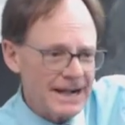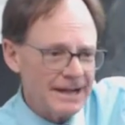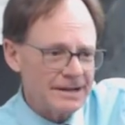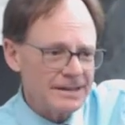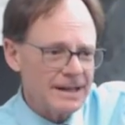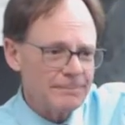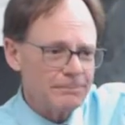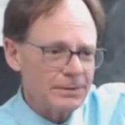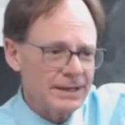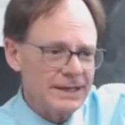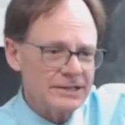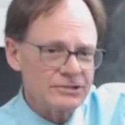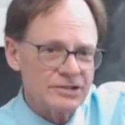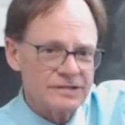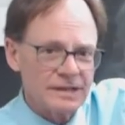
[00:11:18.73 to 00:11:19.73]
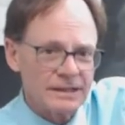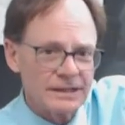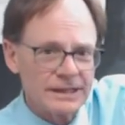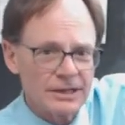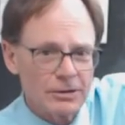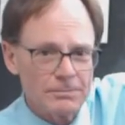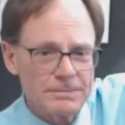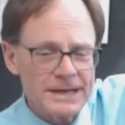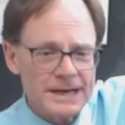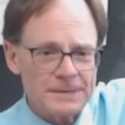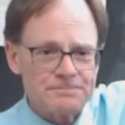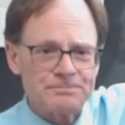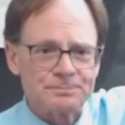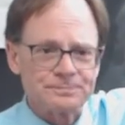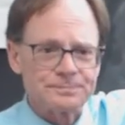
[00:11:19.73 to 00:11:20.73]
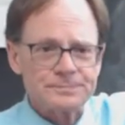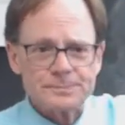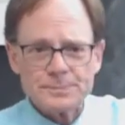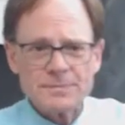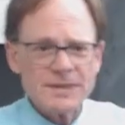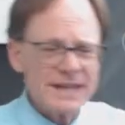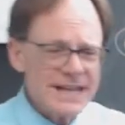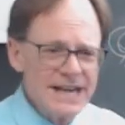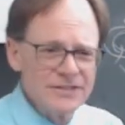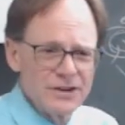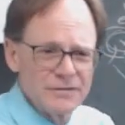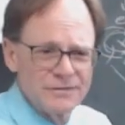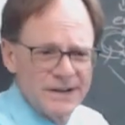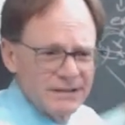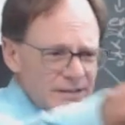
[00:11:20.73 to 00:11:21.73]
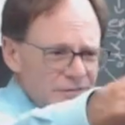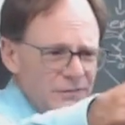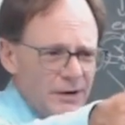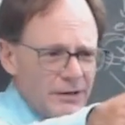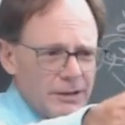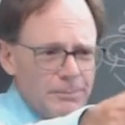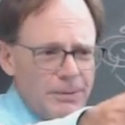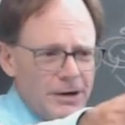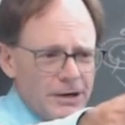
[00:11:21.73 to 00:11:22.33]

out of that plane just a little bit, and they're very far